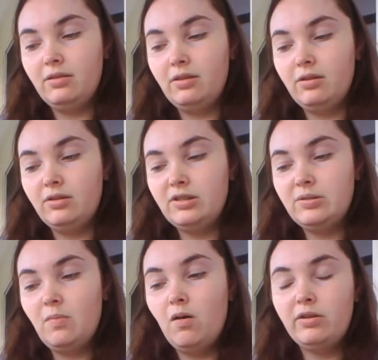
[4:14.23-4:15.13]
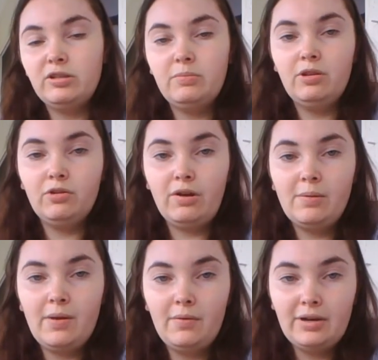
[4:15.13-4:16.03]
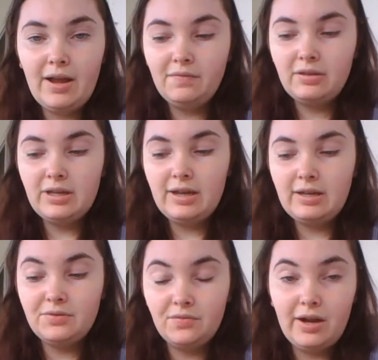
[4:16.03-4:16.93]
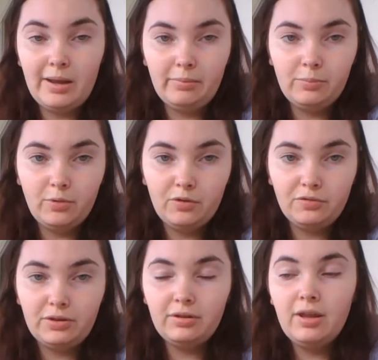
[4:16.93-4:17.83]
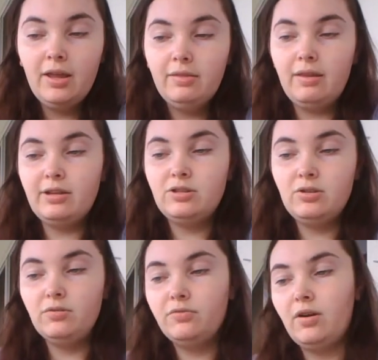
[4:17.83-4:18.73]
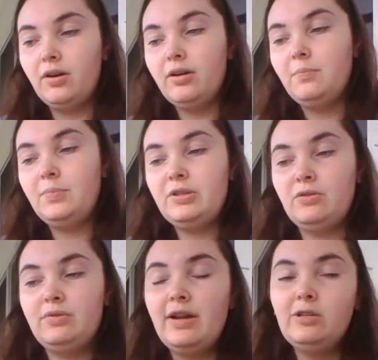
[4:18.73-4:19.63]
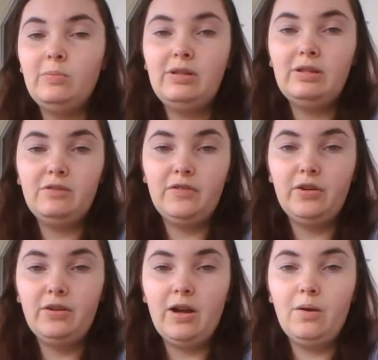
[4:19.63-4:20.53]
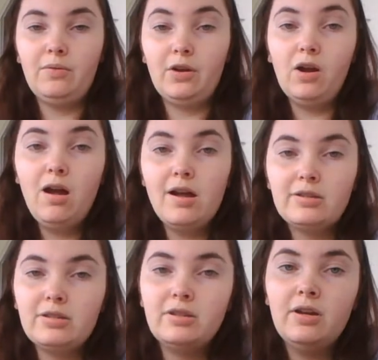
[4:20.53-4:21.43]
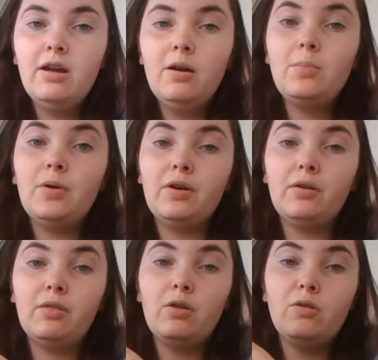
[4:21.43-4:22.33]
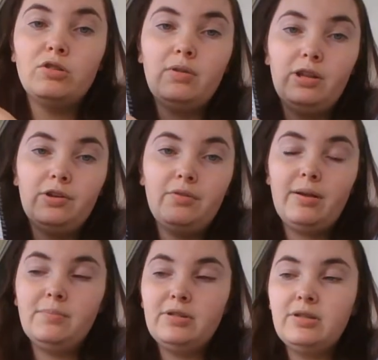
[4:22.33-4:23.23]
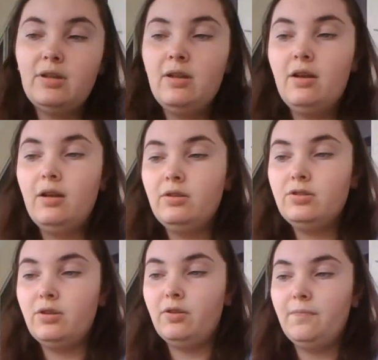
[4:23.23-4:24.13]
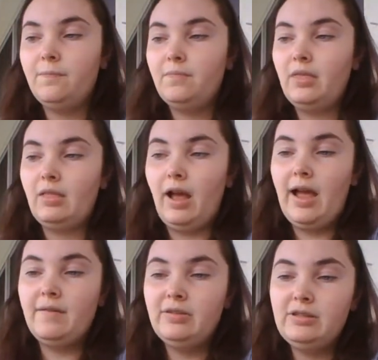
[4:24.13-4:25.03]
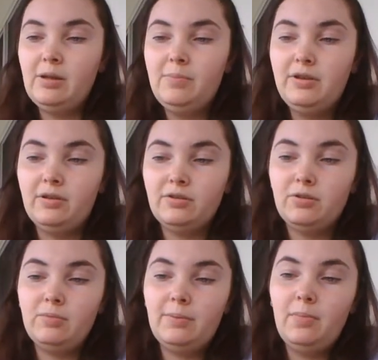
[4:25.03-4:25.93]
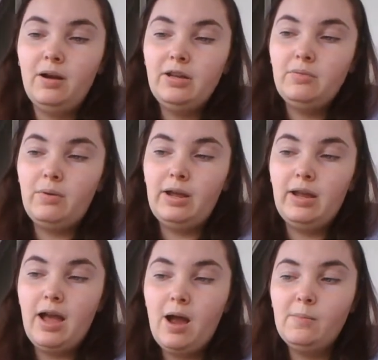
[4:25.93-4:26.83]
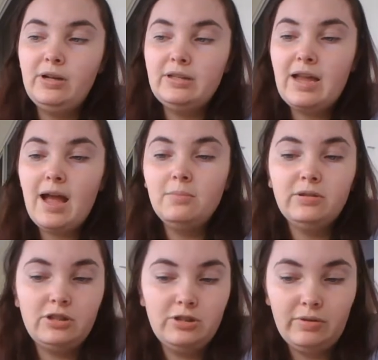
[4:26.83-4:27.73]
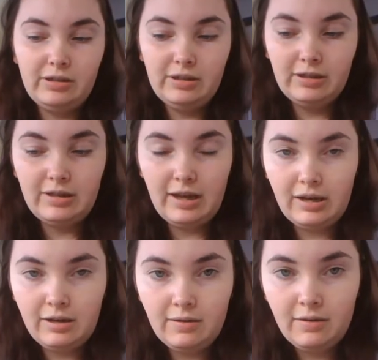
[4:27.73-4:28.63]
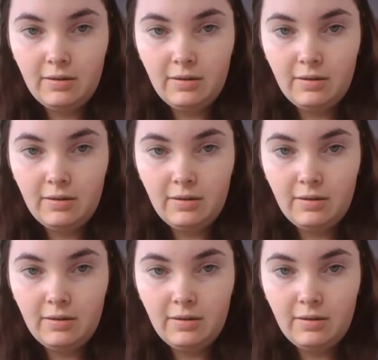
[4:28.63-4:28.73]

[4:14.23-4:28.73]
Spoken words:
the smallest milligram I would have to take is for ibuprofen. That's so far. So next we need to figure out the cost for those milligrams. So I have stuff here. So my body weight, how many tablets do I need to take?